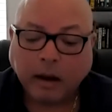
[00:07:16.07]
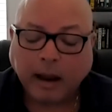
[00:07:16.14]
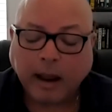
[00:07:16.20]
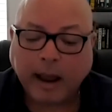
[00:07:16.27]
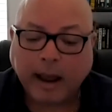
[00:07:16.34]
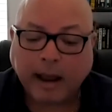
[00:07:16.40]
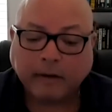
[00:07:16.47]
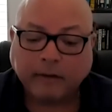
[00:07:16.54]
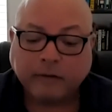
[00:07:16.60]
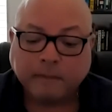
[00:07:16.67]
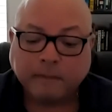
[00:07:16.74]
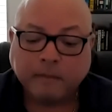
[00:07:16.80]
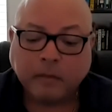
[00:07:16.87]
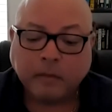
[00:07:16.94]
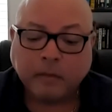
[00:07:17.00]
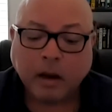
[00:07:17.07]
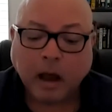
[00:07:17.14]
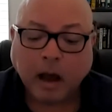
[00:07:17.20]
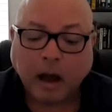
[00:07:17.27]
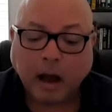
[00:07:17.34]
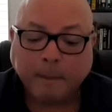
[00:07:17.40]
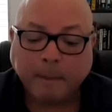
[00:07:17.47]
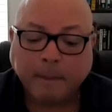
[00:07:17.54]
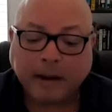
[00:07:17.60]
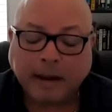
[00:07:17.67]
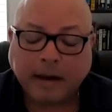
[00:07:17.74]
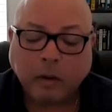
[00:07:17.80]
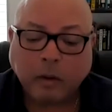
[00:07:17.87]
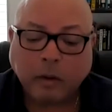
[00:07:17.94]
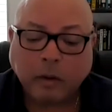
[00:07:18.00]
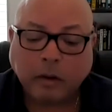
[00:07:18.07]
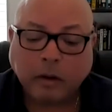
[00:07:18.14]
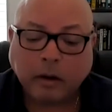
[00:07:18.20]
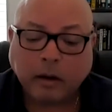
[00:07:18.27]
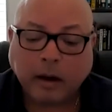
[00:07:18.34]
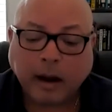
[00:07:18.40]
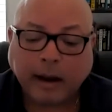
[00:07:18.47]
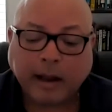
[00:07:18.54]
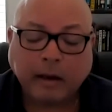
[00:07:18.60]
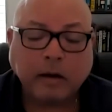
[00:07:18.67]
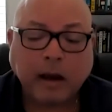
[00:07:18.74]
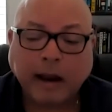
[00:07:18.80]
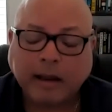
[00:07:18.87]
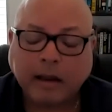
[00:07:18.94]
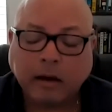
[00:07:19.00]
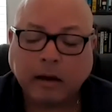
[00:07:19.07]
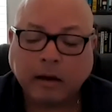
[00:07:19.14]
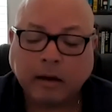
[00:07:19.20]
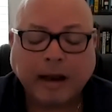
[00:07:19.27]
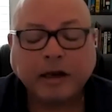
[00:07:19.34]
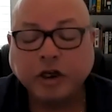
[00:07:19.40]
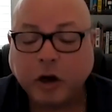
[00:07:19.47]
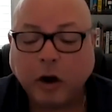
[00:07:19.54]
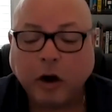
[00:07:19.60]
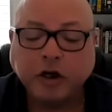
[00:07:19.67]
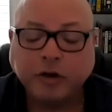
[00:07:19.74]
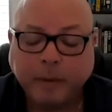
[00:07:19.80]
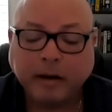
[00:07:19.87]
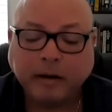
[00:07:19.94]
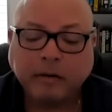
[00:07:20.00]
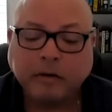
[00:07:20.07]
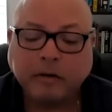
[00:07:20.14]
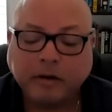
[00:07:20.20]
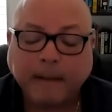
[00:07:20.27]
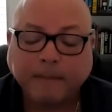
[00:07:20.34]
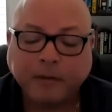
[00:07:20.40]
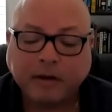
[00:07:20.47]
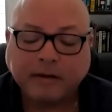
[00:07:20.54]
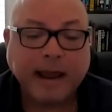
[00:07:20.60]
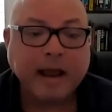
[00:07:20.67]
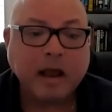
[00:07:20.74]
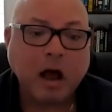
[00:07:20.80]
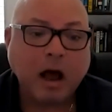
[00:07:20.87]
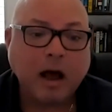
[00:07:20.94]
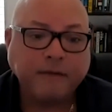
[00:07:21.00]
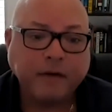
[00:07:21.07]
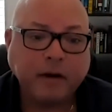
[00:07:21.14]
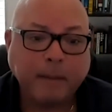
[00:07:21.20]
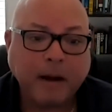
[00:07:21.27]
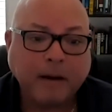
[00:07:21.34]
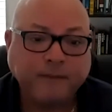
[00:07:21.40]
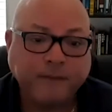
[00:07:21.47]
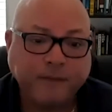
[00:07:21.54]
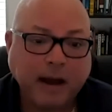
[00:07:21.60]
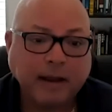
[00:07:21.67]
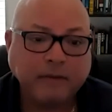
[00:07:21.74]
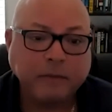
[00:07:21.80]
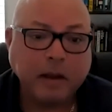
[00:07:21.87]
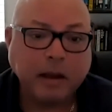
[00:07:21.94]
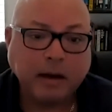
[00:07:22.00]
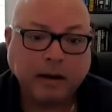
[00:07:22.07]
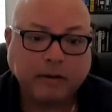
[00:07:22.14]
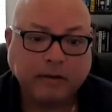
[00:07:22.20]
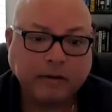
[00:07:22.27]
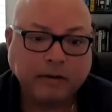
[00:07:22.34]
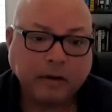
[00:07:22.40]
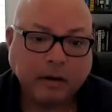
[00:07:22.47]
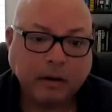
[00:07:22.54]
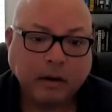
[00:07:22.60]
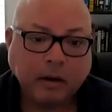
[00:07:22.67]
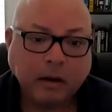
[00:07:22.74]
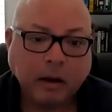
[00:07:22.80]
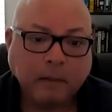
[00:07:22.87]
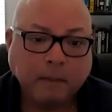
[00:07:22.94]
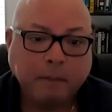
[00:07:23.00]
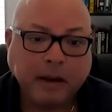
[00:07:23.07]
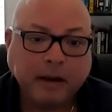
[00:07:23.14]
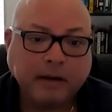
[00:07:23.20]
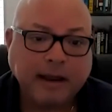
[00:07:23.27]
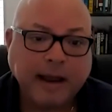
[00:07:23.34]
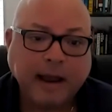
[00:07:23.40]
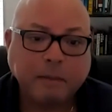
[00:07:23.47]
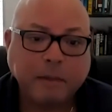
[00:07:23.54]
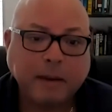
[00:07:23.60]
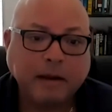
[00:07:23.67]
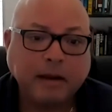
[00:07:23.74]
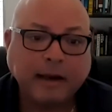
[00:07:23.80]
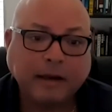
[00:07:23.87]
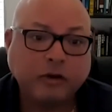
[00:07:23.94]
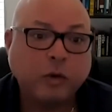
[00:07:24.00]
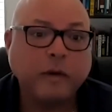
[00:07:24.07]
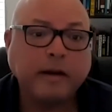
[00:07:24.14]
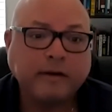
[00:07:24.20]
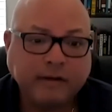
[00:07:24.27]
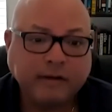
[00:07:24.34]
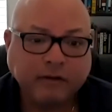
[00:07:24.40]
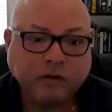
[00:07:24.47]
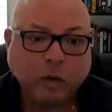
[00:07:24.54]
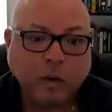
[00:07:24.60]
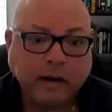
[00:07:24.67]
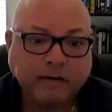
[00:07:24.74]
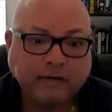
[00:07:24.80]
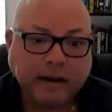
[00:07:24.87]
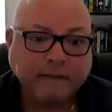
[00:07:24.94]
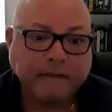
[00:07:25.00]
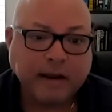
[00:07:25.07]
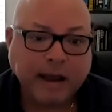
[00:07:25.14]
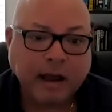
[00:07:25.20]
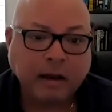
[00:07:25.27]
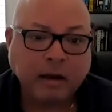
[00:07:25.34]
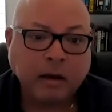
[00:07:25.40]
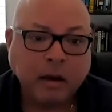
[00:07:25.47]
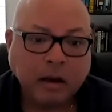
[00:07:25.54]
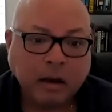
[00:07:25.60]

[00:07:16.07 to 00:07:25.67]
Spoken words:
and I can not charge, but top the tank off in about 5 minutes. Big tank, maybe like 26, 27 gallon